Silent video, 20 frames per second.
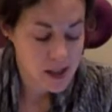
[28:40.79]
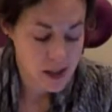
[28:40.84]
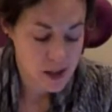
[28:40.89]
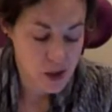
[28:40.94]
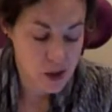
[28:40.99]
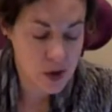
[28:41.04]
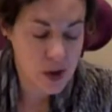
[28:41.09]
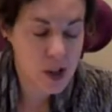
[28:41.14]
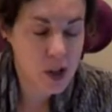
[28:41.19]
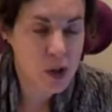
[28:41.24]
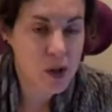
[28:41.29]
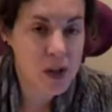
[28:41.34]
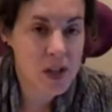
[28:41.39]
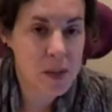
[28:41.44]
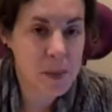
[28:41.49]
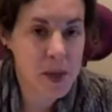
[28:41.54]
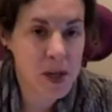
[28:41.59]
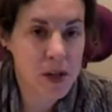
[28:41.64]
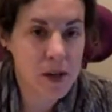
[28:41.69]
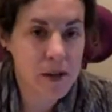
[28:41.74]
Do you think they're in
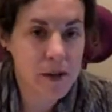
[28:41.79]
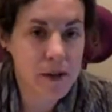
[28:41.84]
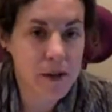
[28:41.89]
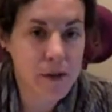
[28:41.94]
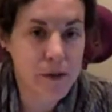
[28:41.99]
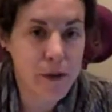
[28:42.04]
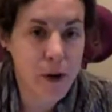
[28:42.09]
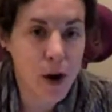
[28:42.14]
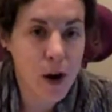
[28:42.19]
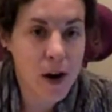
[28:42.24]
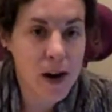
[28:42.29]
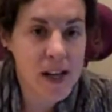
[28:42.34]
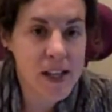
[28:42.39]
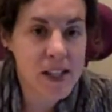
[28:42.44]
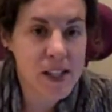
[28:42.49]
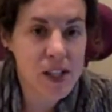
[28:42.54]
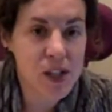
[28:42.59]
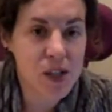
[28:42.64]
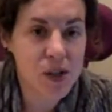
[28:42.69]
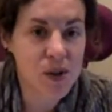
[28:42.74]
the middle of a
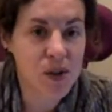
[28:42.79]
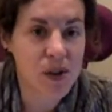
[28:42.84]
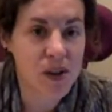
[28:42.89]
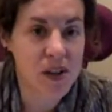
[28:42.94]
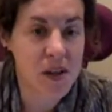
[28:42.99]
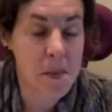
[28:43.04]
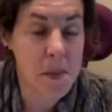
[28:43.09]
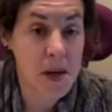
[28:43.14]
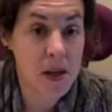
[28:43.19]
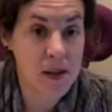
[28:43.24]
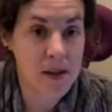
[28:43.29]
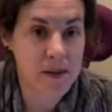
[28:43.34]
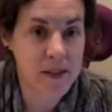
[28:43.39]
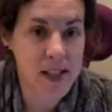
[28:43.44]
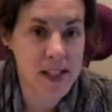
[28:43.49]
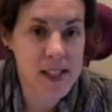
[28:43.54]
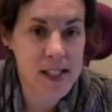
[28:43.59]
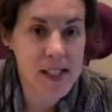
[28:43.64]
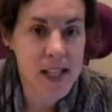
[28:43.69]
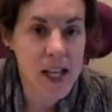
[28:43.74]
forest or in the middle of
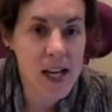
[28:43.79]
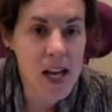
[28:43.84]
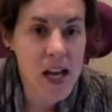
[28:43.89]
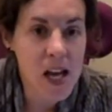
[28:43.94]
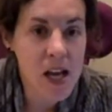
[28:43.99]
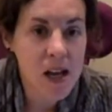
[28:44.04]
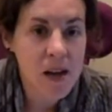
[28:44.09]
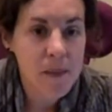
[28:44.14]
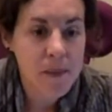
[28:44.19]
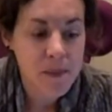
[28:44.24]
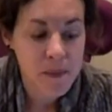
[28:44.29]
a city